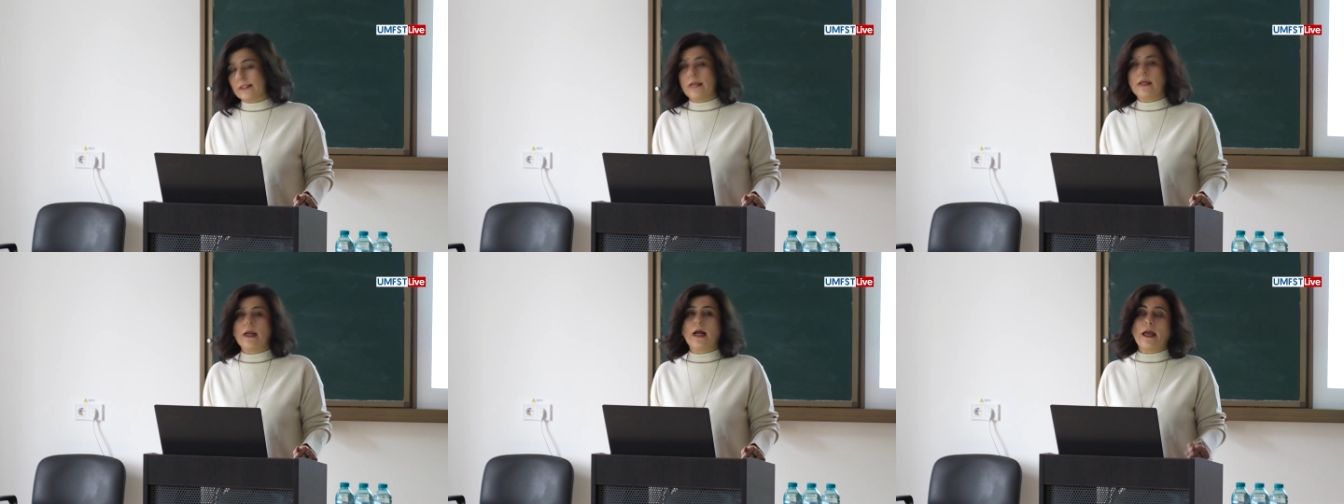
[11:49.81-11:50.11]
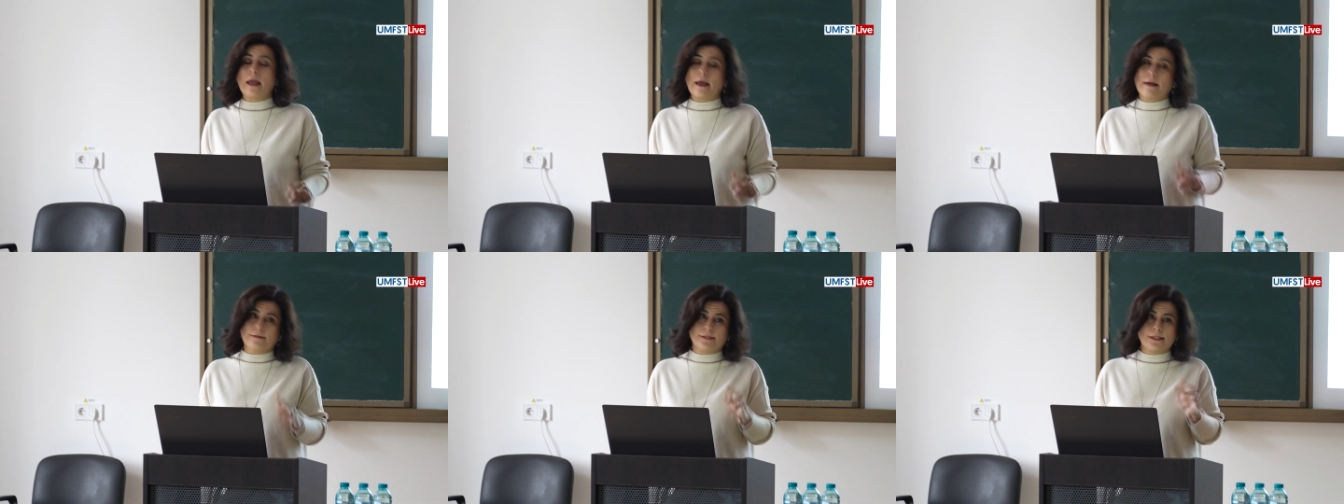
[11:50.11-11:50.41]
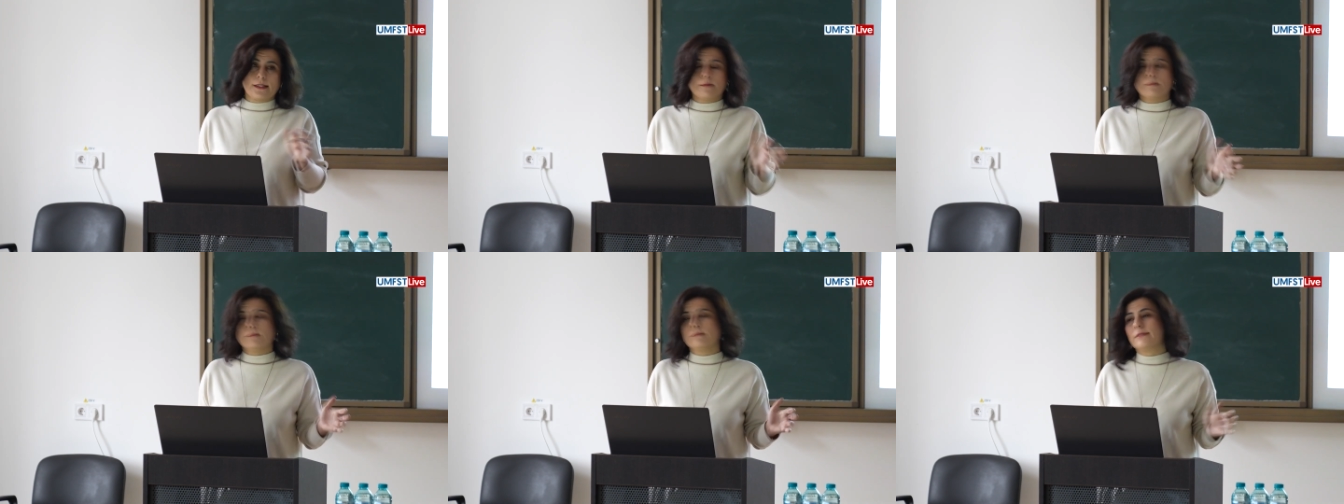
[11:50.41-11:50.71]
And I have
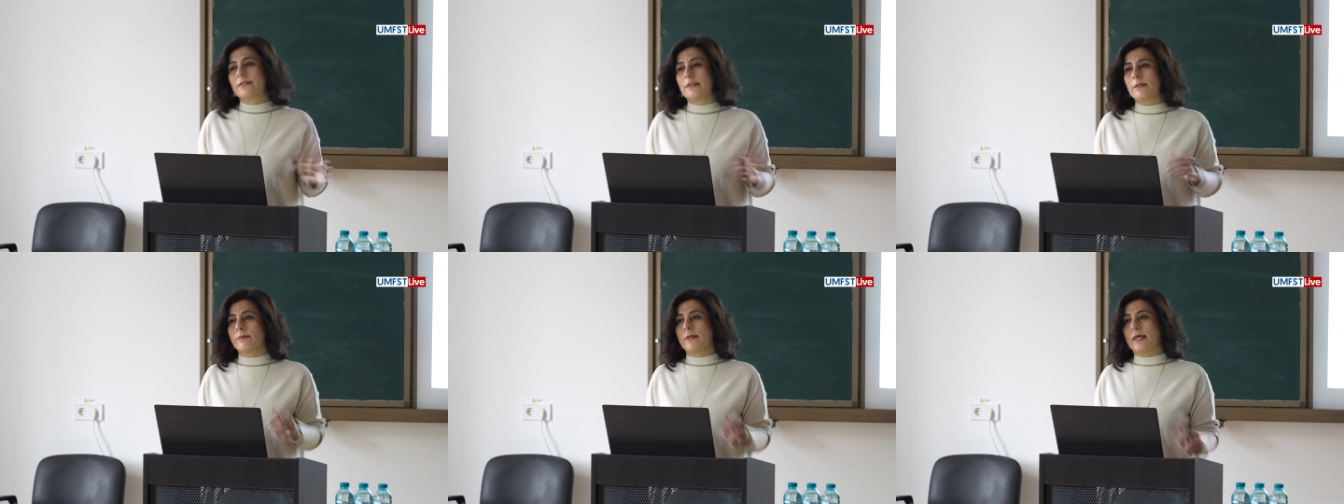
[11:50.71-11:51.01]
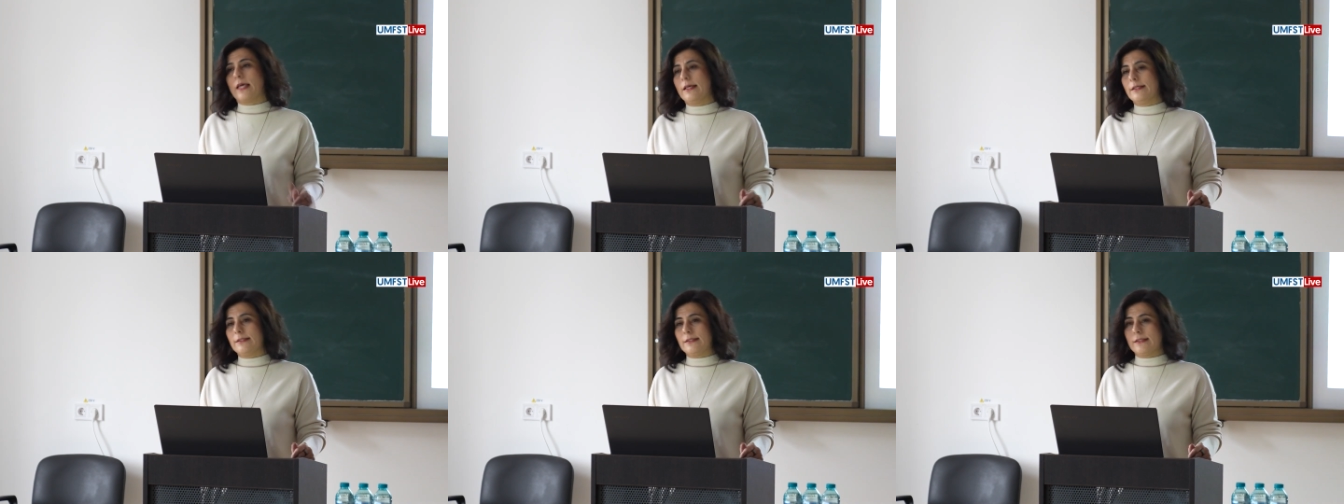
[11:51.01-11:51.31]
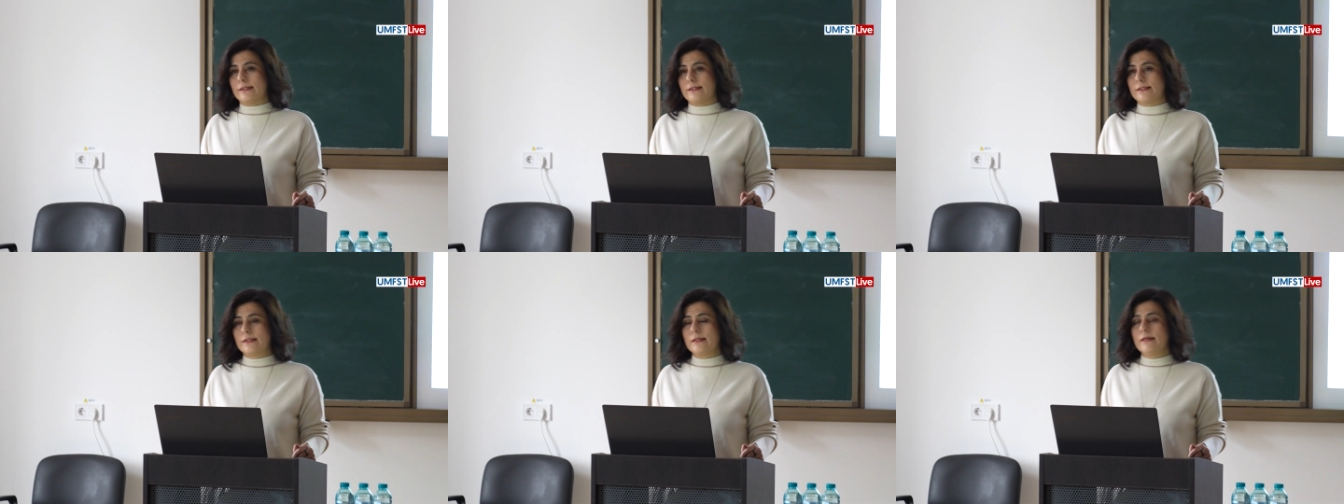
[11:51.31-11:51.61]
some
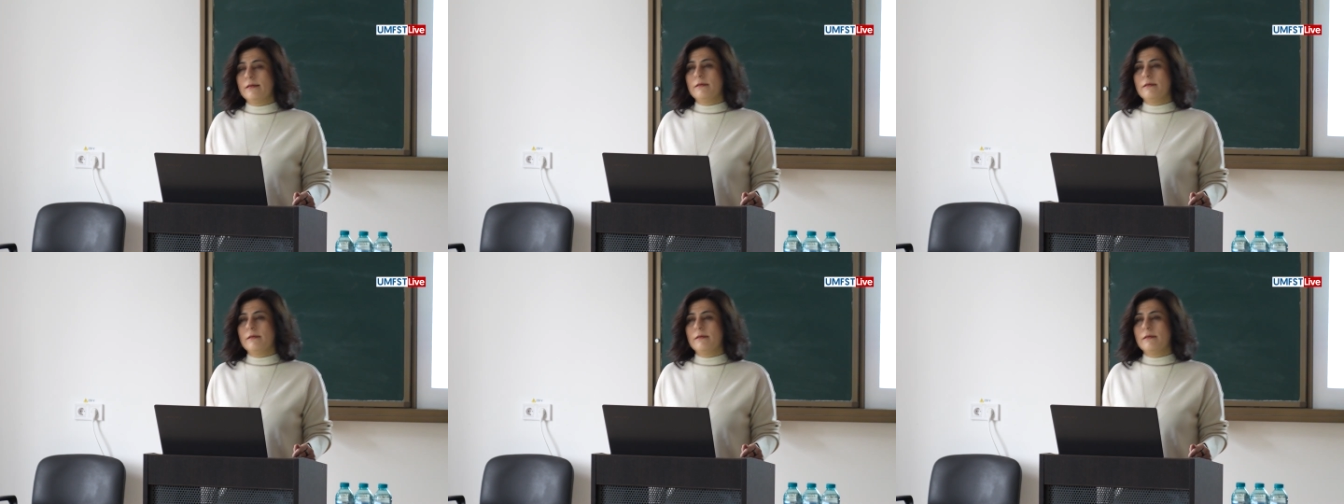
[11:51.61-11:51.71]
cases.